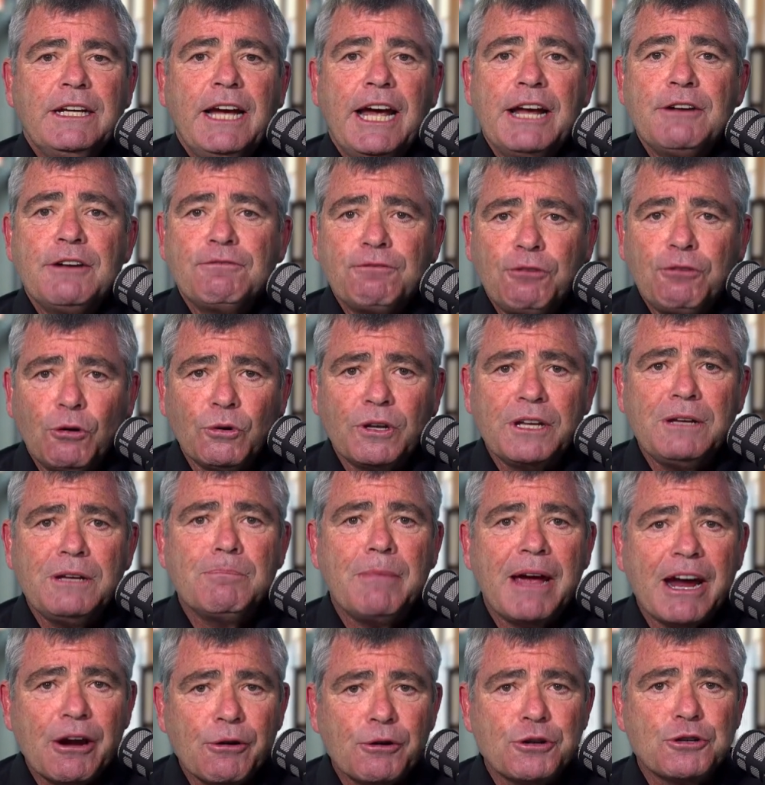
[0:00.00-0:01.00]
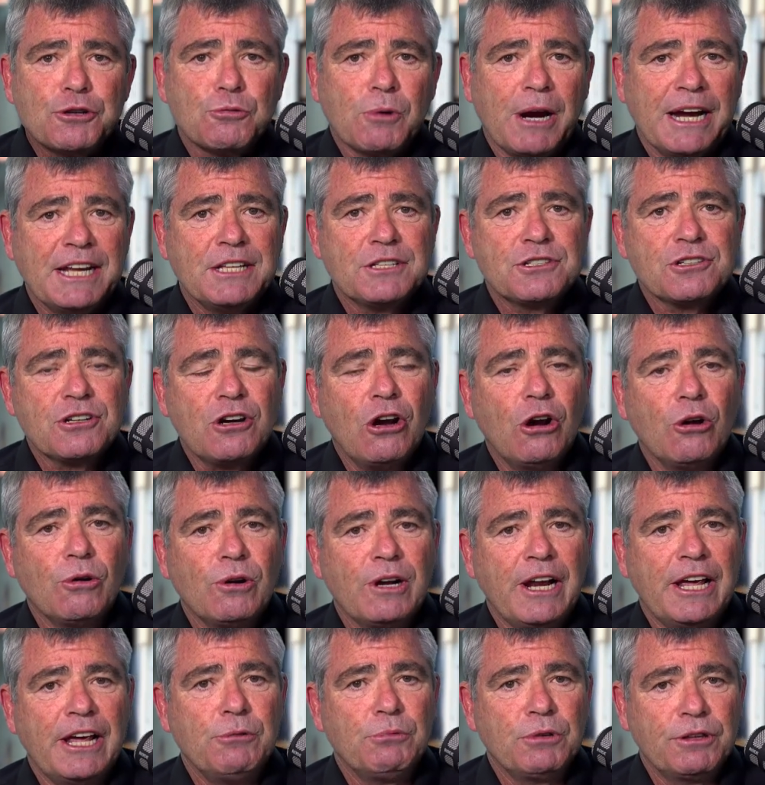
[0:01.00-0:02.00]
And falling marriage rates
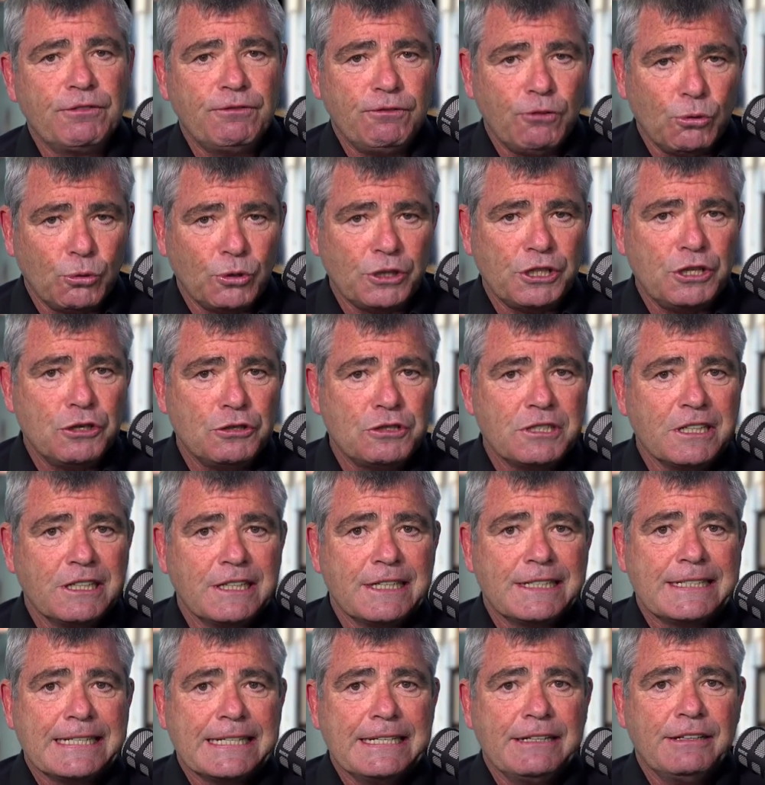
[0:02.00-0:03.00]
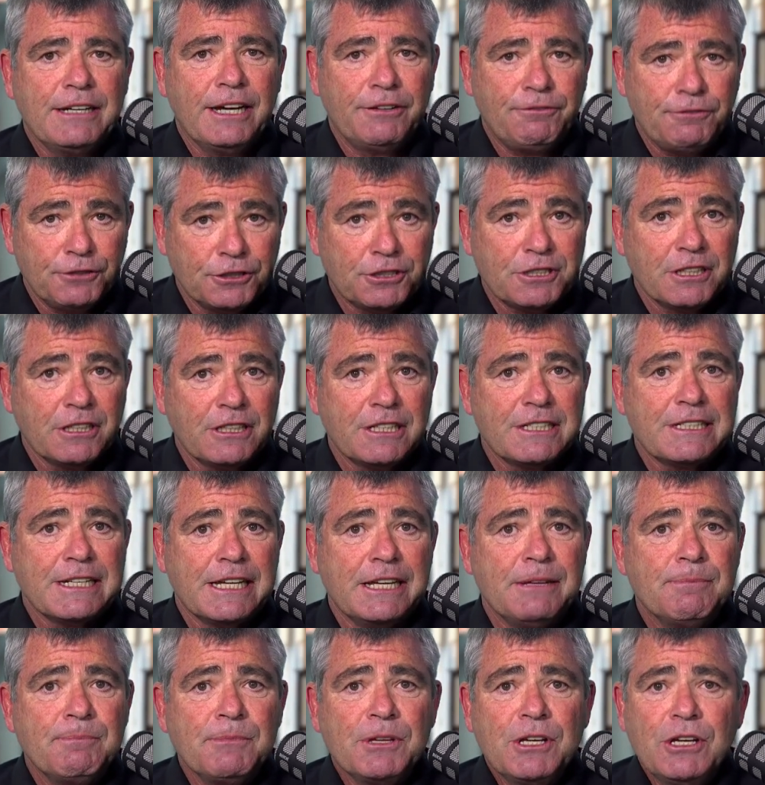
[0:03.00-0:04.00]
correlate with falling
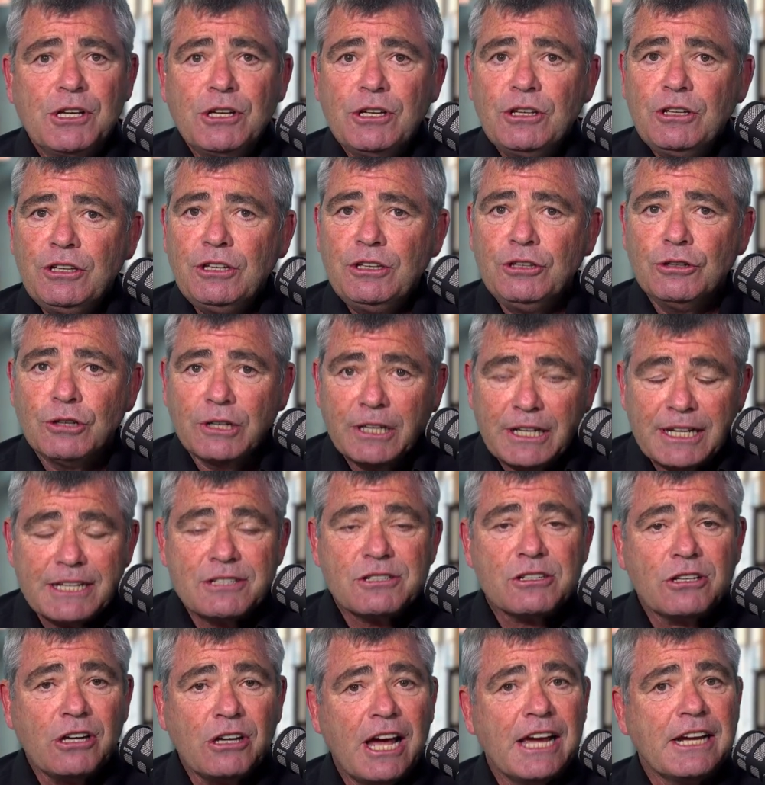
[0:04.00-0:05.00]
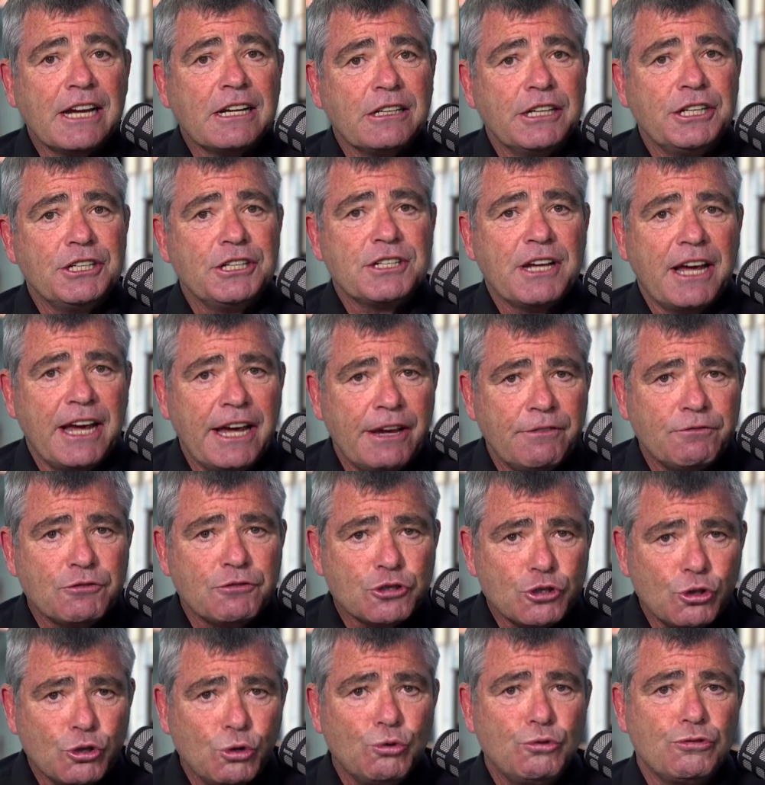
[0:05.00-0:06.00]
fertility. You're less likely to have
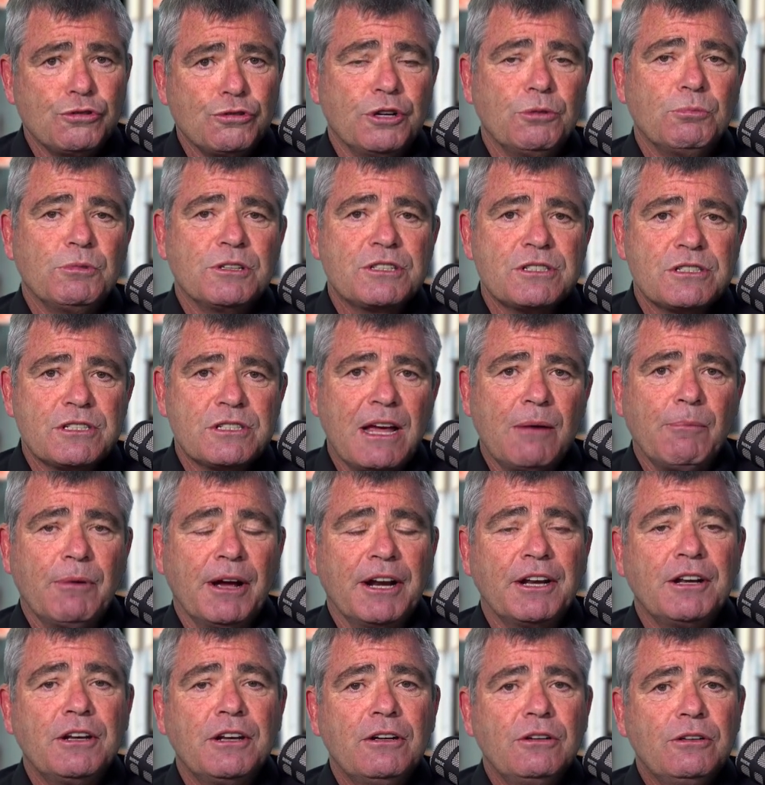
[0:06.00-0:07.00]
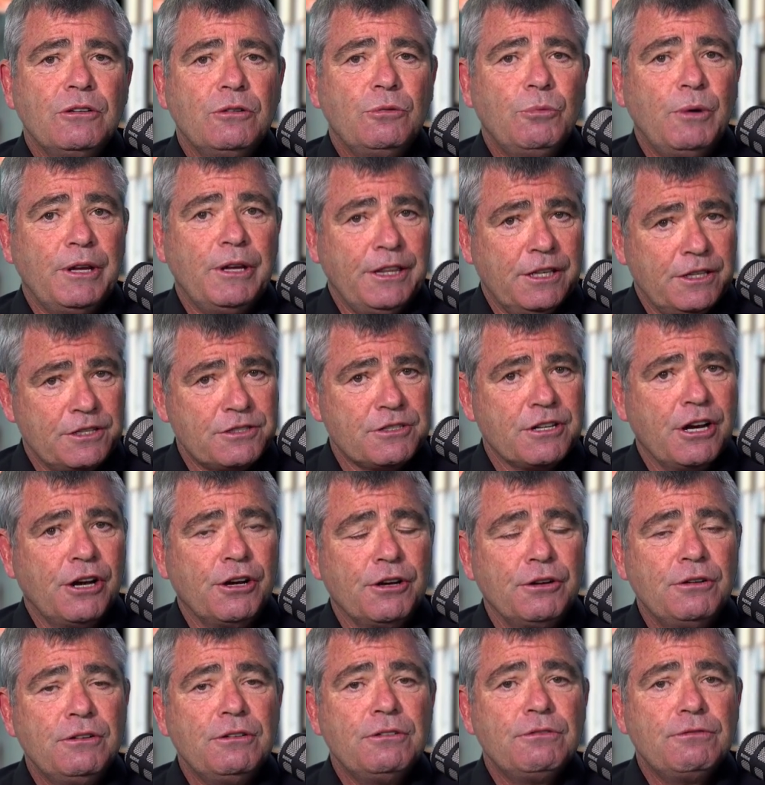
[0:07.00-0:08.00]
children with someone when there's
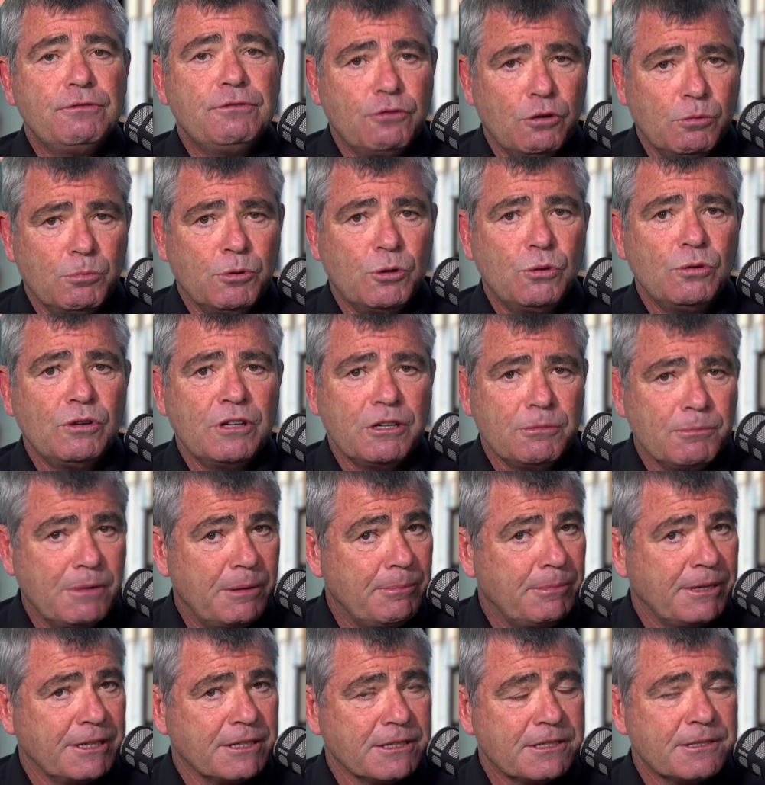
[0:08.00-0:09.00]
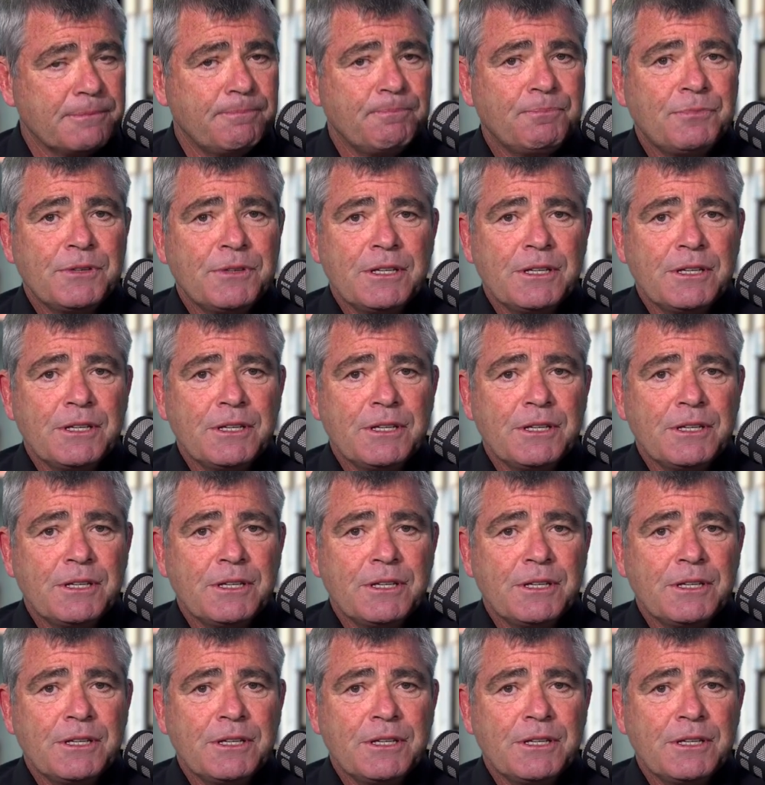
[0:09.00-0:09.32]
no formal commitment.